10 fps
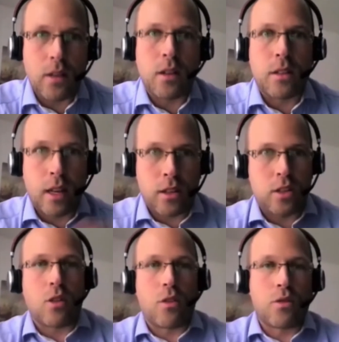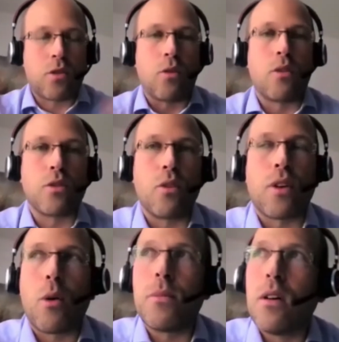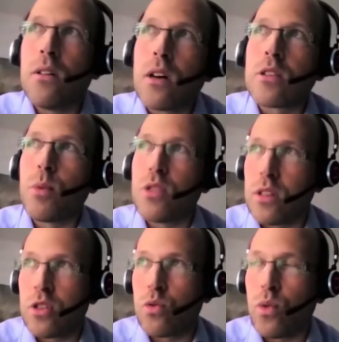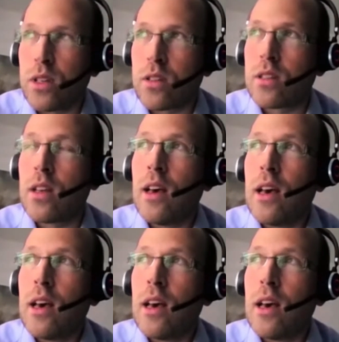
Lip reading: That also exposes us to risks,